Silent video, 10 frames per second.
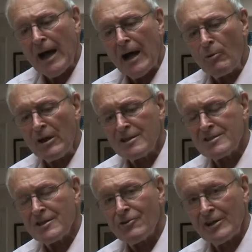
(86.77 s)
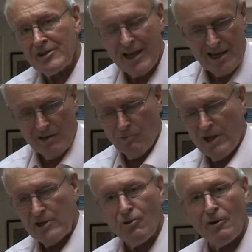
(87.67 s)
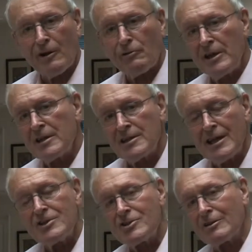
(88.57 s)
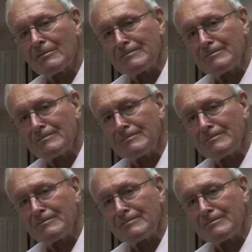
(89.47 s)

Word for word: uh, we're considering taking away your accreditation